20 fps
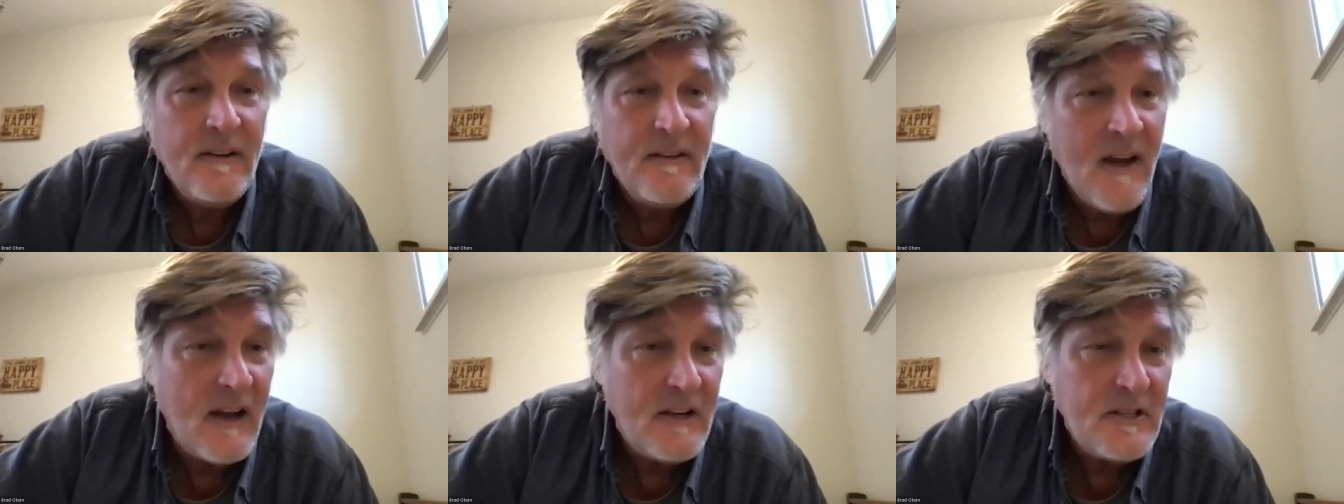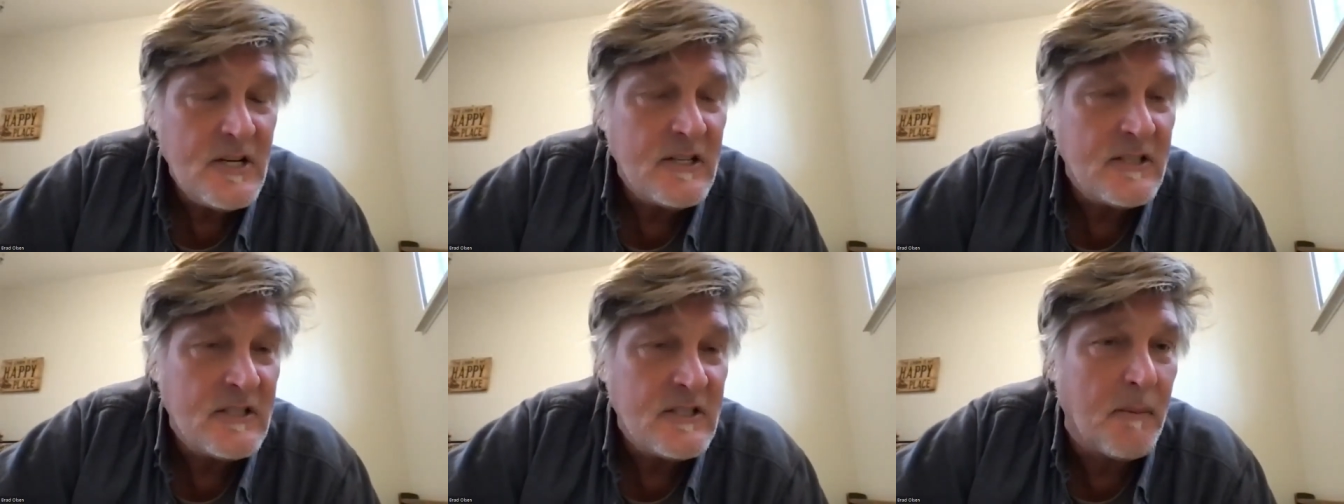
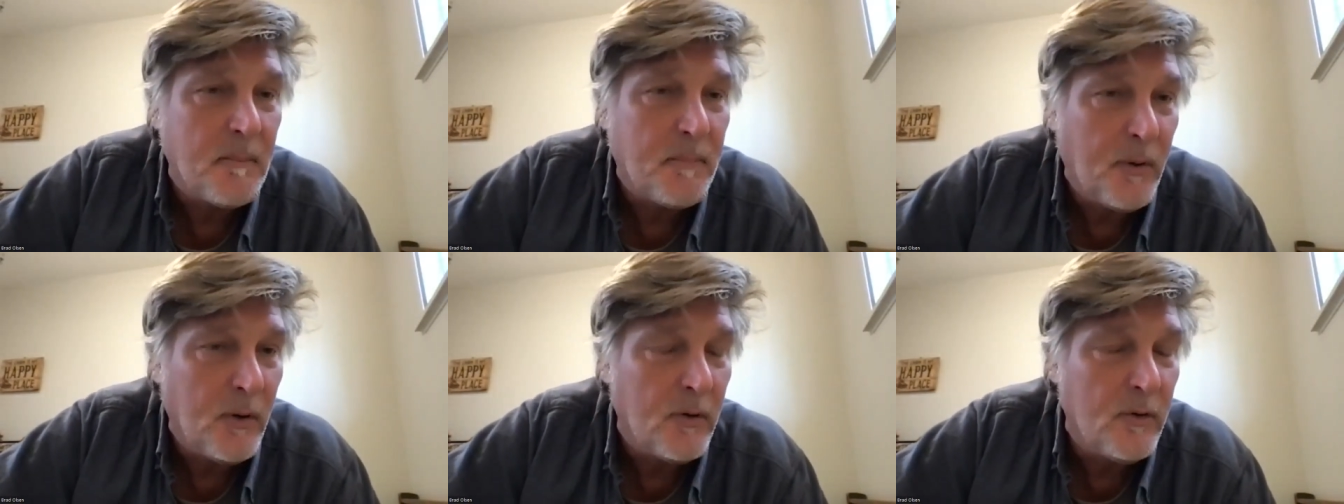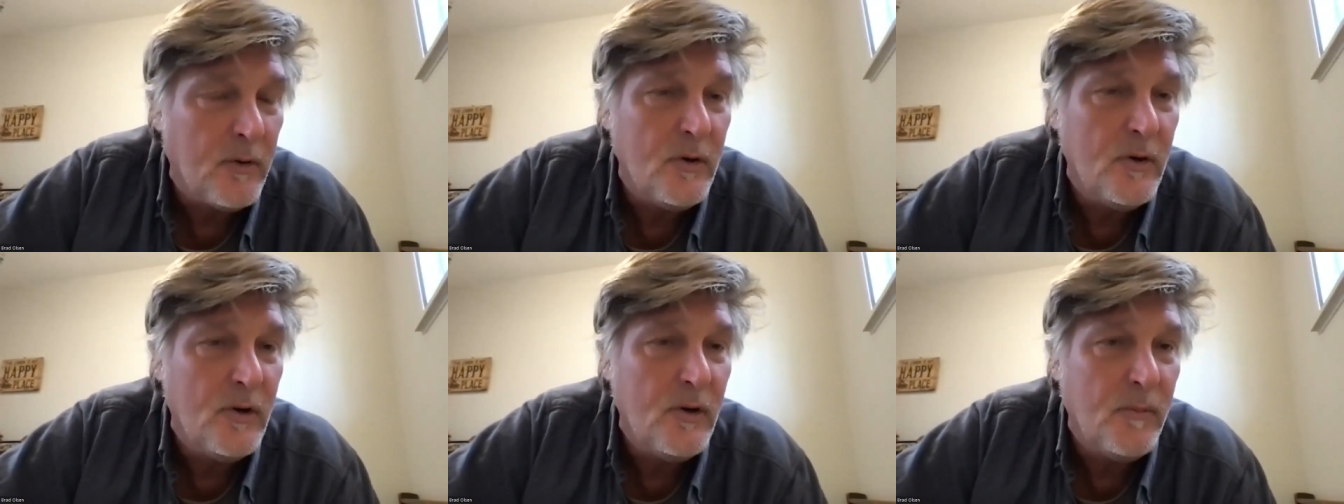not just in
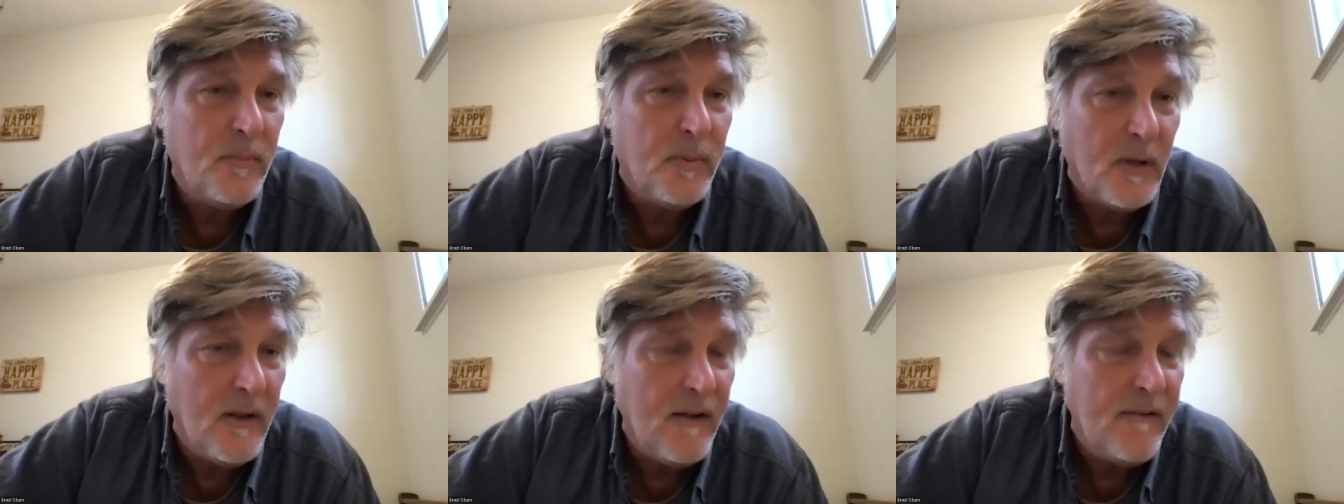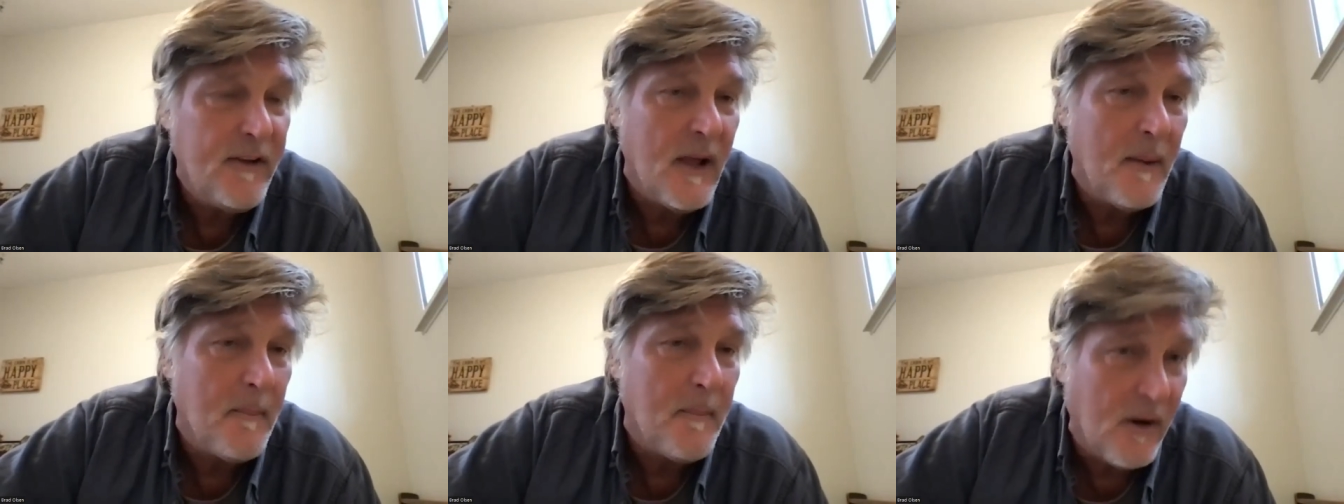Peru,
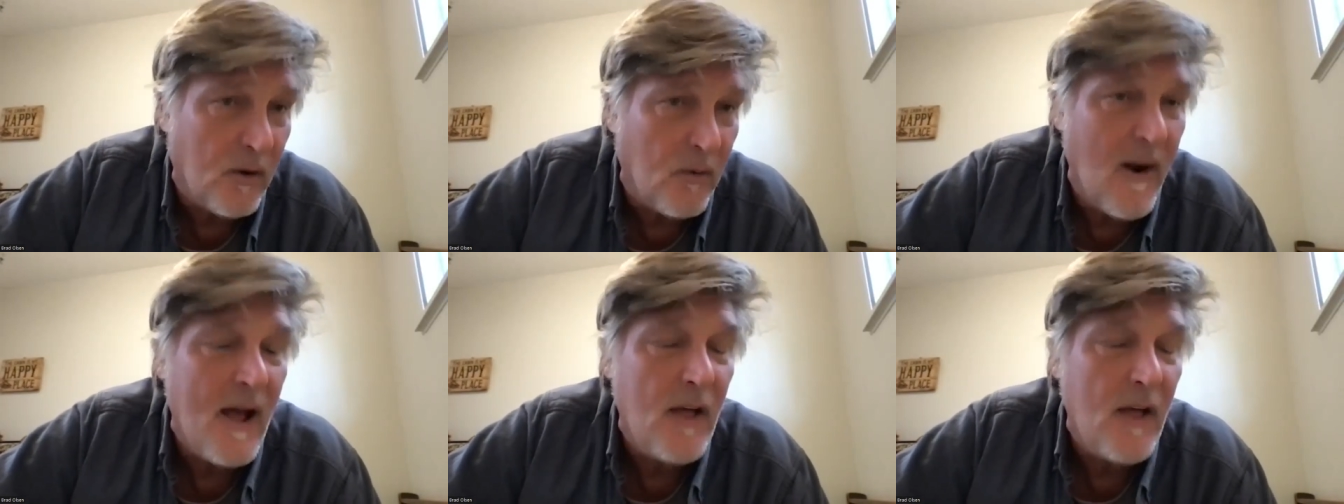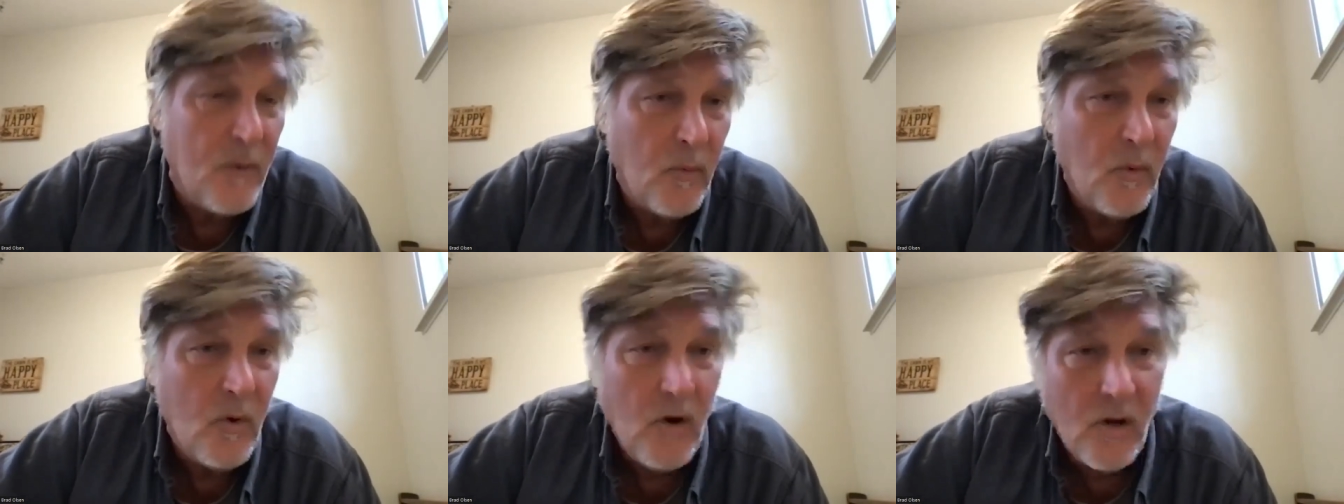Bolivia, but
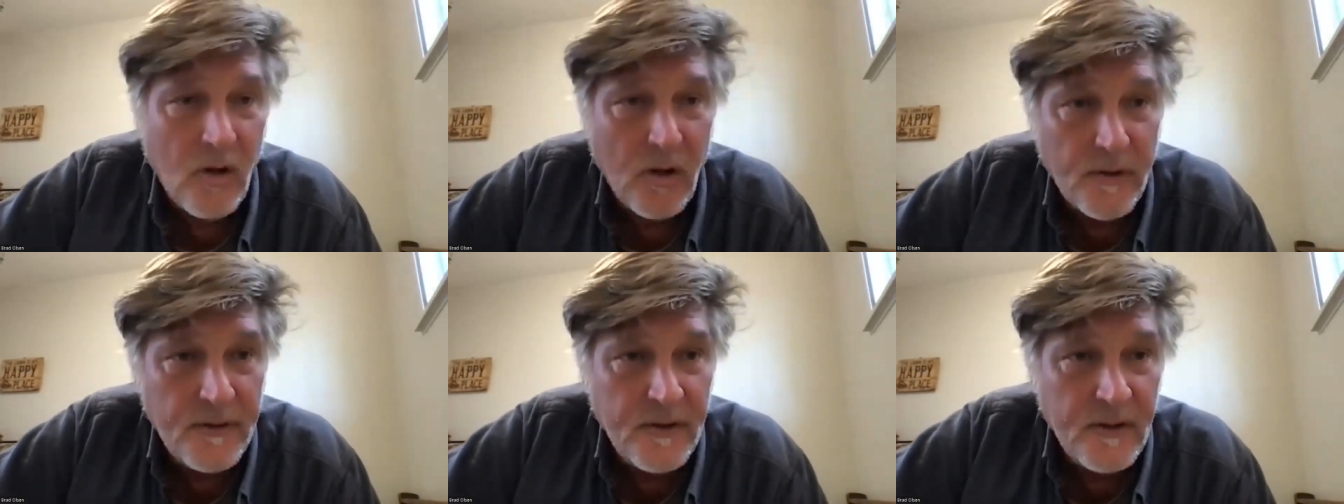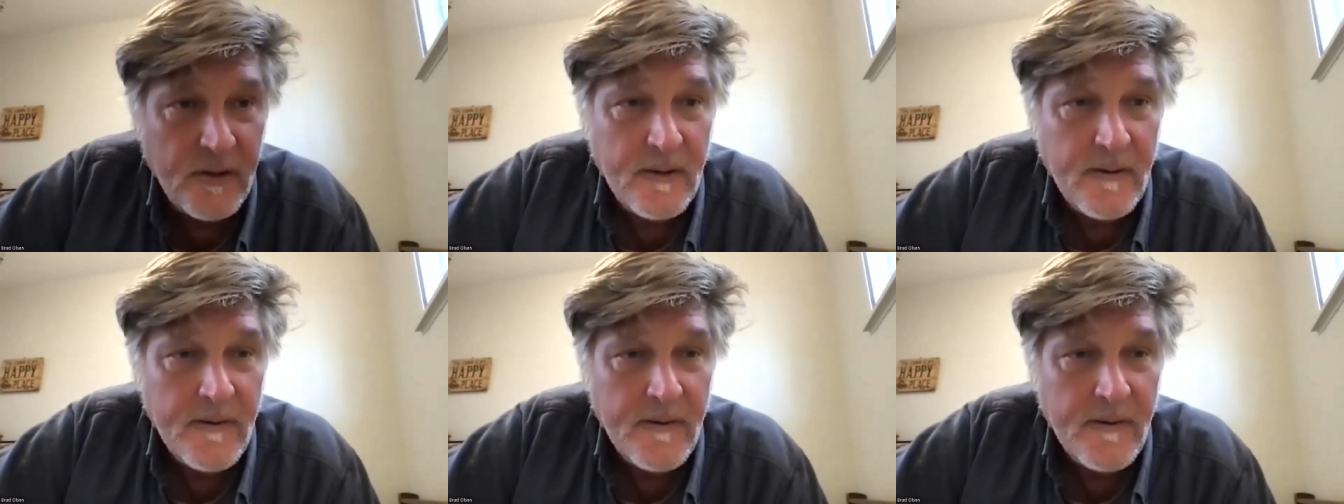around the world,